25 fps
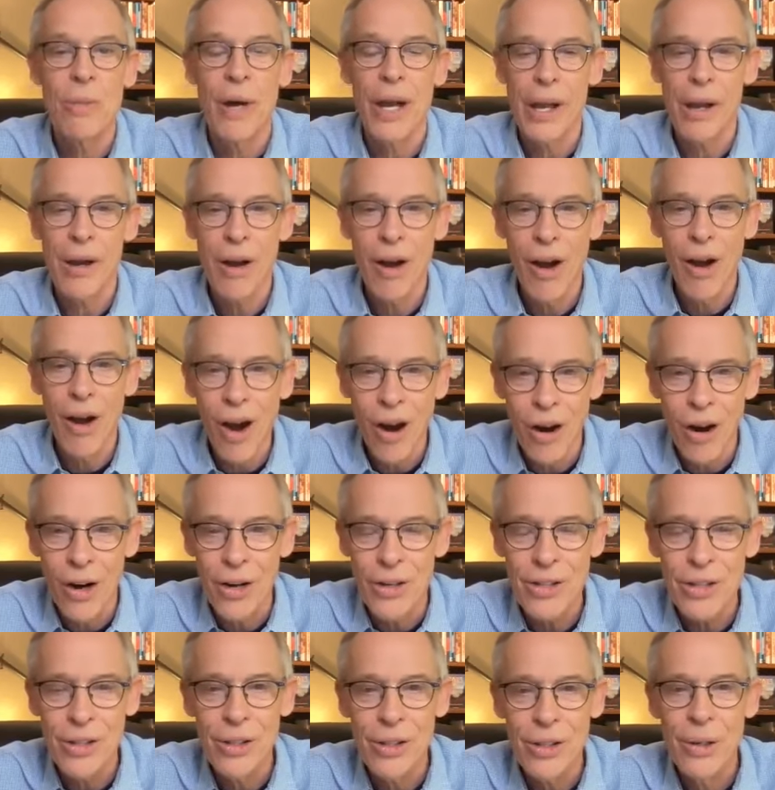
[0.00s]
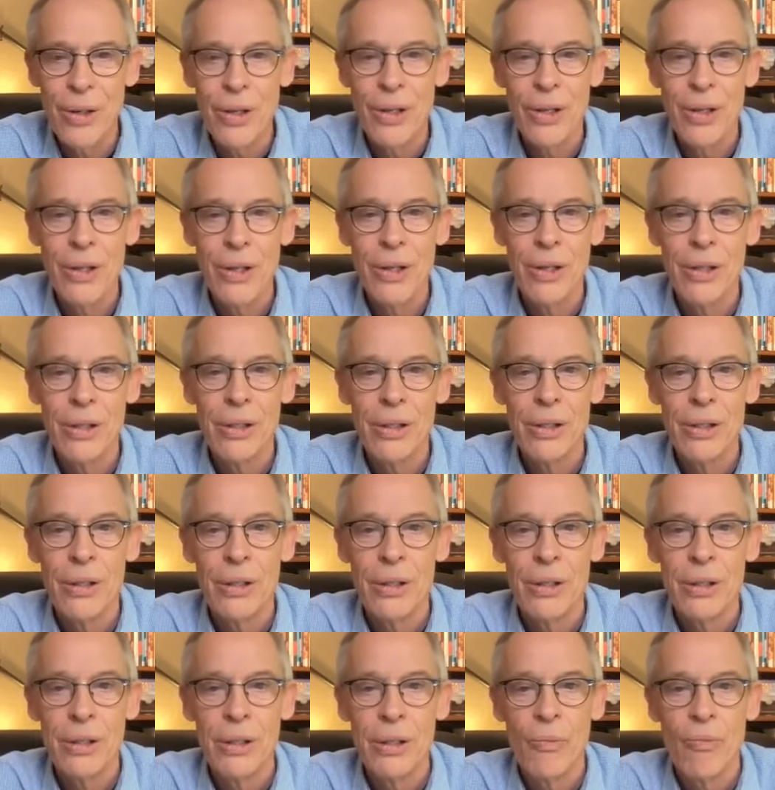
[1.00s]
my heart.
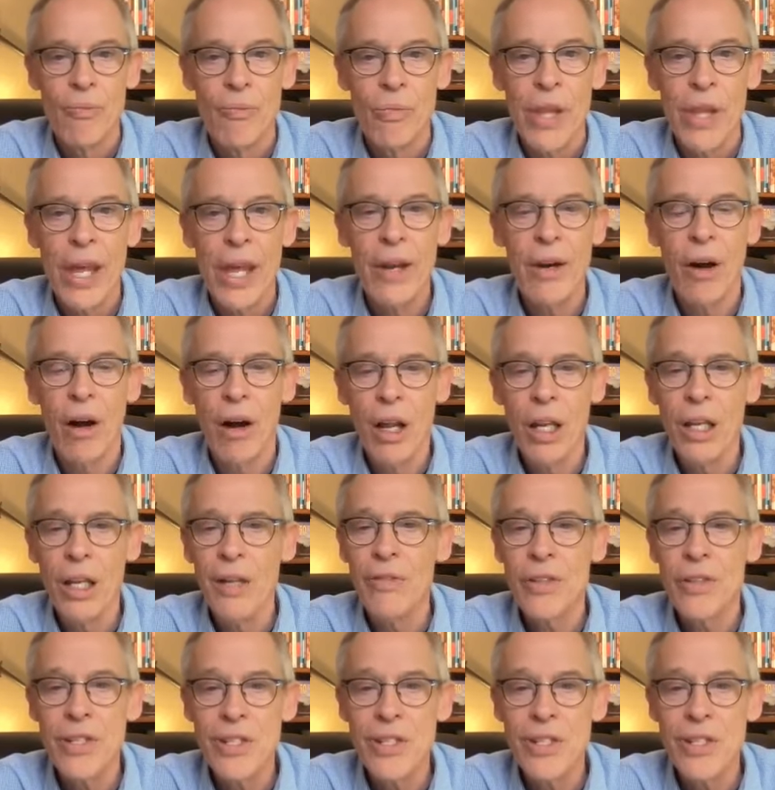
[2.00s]
And all of a